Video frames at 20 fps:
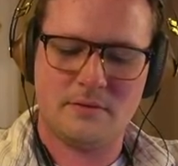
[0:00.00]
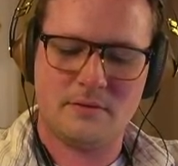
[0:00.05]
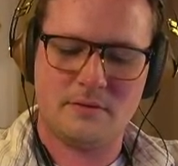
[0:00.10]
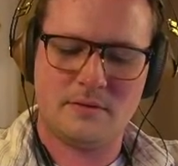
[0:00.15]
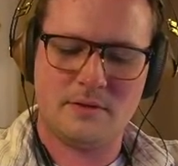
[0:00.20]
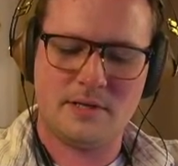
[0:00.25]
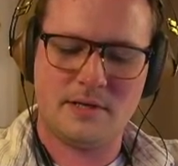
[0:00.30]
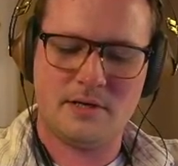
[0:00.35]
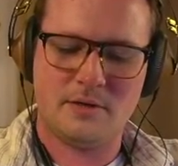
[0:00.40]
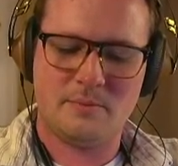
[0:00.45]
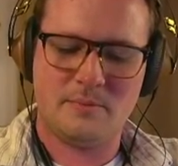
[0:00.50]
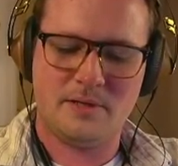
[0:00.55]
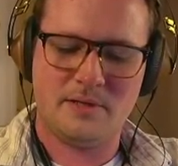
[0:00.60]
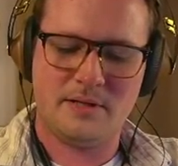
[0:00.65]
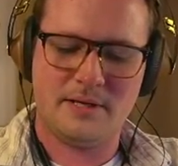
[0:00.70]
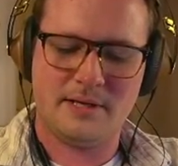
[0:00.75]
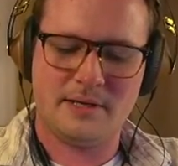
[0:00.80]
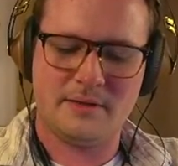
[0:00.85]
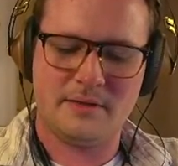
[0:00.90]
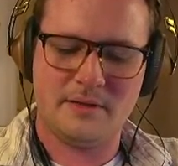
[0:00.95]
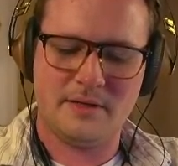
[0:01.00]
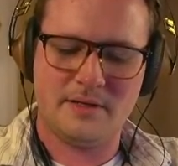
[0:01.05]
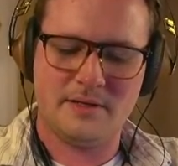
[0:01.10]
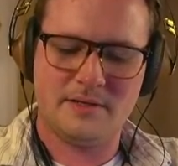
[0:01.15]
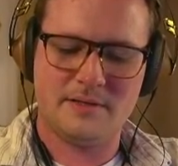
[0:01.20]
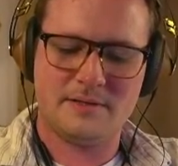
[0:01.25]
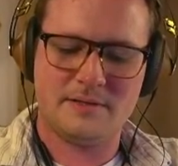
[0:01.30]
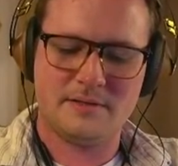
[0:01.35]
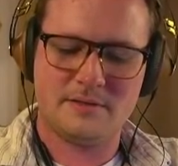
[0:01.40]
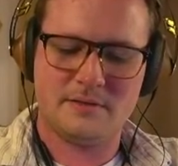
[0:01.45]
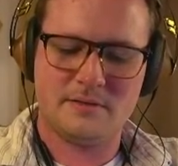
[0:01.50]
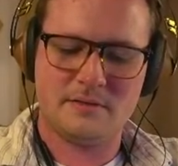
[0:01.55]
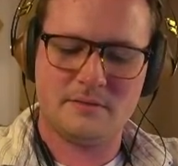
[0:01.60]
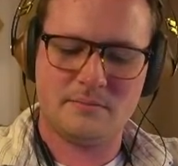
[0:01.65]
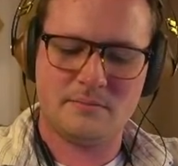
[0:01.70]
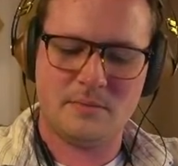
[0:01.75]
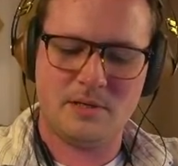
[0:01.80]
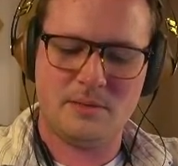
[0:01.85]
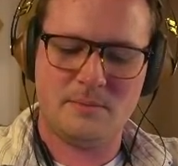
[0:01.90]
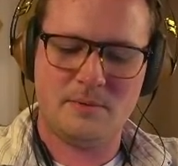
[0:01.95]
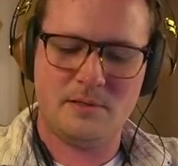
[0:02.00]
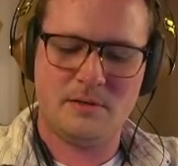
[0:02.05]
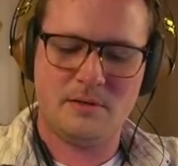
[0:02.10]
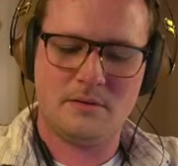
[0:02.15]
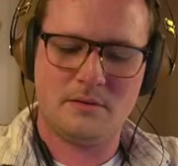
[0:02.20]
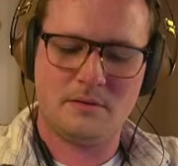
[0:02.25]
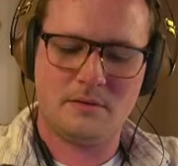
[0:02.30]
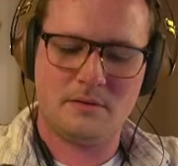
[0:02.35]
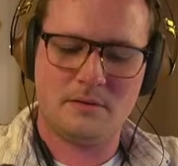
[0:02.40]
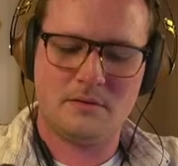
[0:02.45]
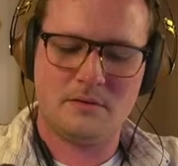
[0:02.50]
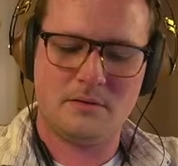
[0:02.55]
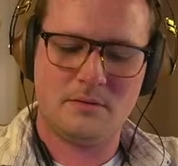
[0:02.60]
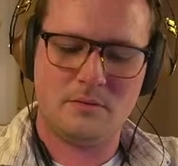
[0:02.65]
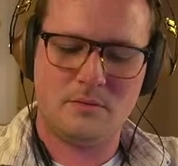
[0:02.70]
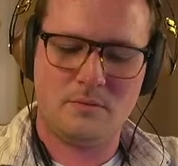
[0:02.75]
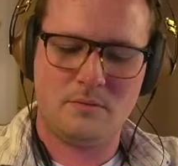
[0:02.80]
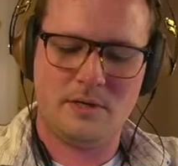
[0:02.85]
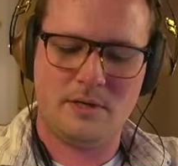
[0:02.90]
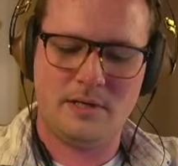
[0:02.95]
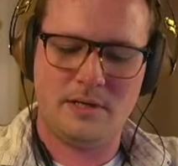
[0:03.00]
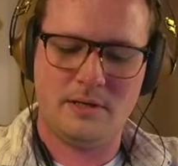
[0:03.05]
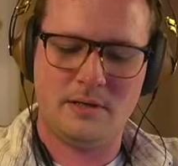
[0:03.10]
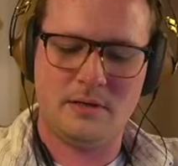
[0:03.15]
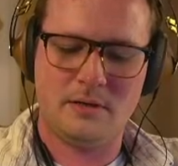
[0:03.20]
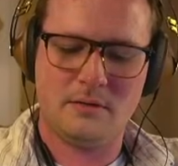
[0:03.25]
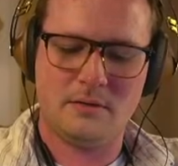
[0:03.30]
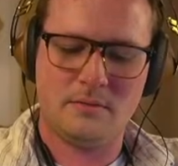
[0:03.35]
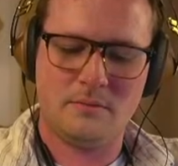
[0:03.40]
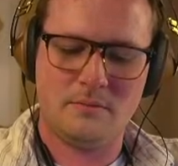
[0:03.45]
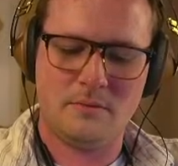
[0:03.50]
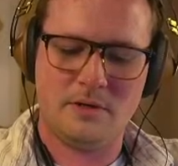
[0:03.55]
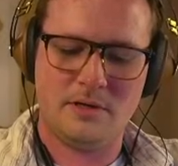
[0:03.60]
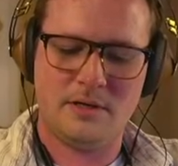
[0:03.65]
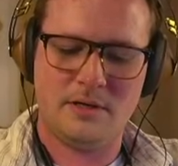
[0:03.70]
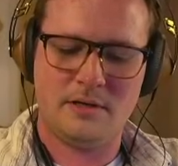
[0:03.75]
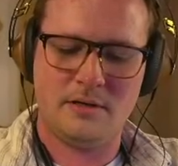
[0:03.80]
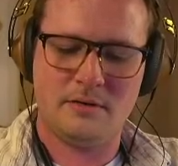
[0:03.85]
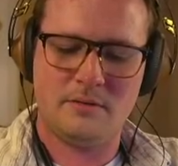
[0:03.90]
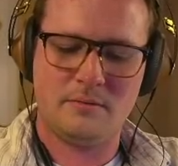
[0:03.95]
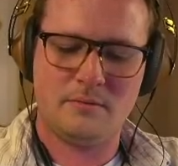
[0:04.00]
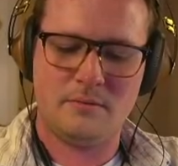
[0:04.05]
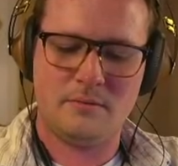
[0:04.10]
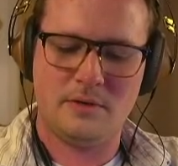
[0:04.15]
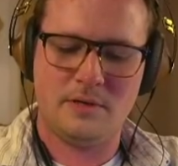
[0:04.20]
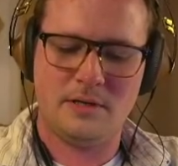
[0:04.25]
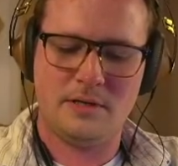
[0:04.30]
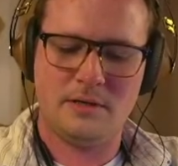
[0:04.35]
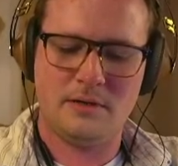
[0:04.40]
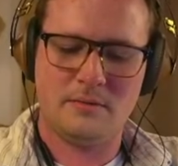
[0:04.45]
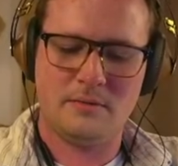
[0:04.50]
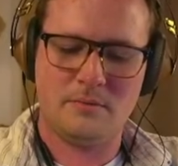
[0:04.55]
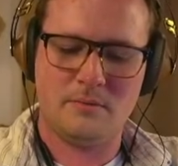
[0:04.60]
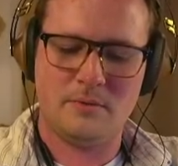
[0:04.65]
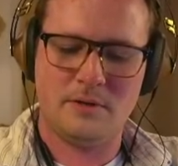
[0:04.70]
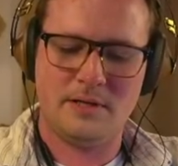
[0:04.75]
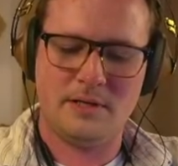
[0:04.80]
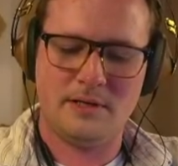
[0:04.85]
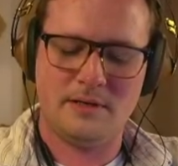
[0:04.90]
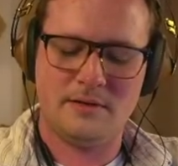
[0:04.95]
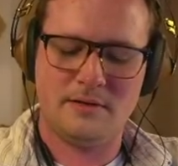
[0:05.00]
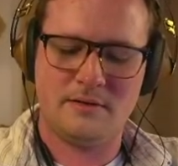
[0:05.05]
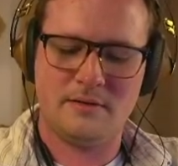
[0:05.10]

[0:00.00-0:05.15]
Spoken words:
It could be like this, maybe? Wing, wing, wing, wing.